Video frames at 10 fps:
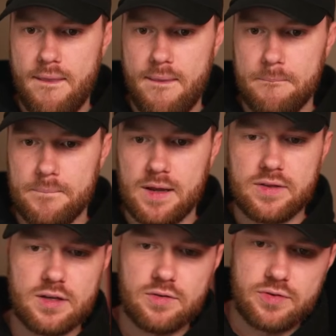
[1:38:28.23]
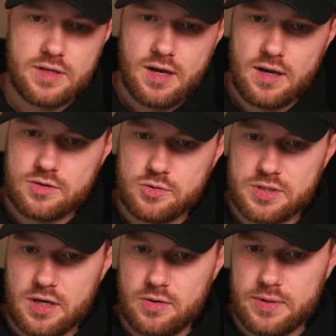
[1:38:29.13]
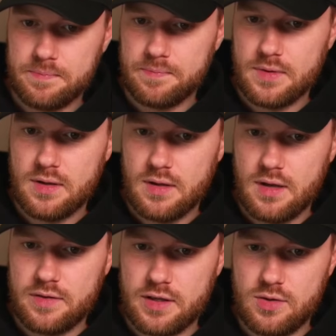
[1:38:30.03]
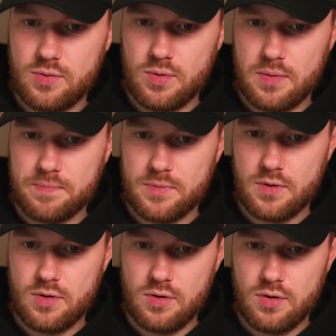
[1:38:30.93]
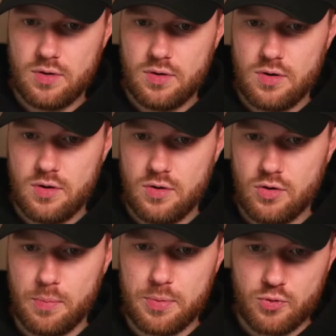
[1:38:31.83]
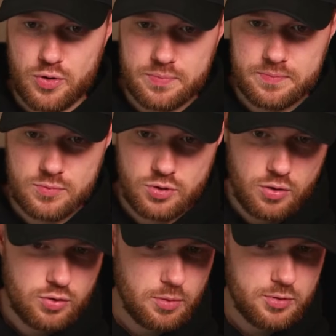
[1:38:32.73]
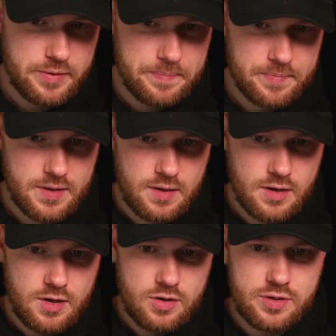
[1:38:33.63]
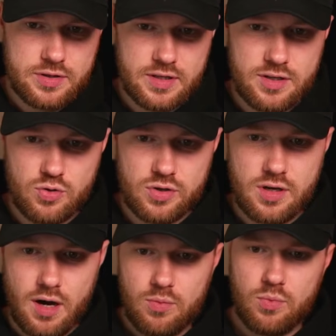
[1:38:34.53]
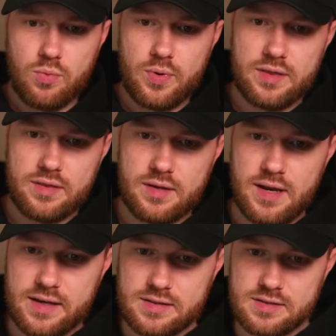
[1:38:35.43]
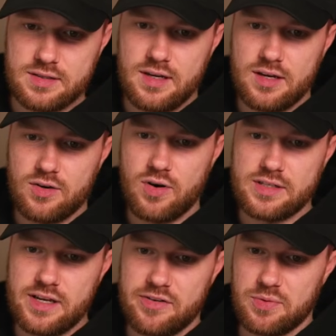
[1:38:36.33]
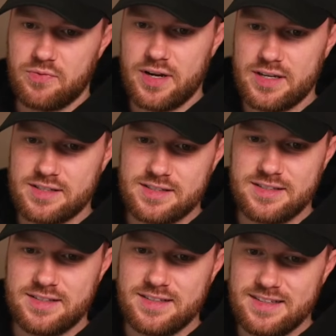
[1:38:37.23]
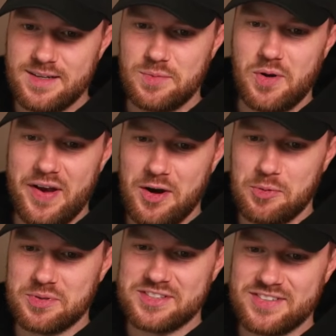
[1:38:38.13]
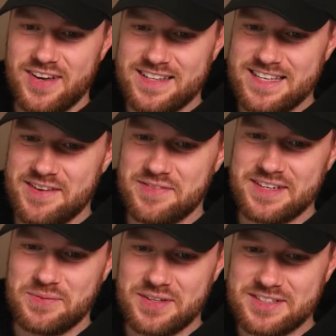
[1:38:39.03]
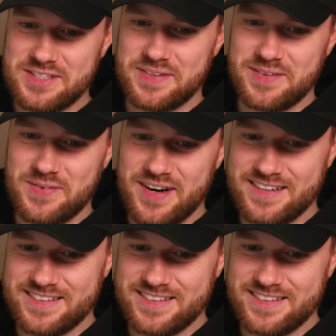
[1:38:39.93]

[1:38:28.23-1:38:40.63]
yeah, thank you for the super chat, Louis. And thank you, Gobaru. Gobaru? Who do you think in your gut will win the next crazy F1 race? I'm going Albon Science heavy 1-2 in the rain.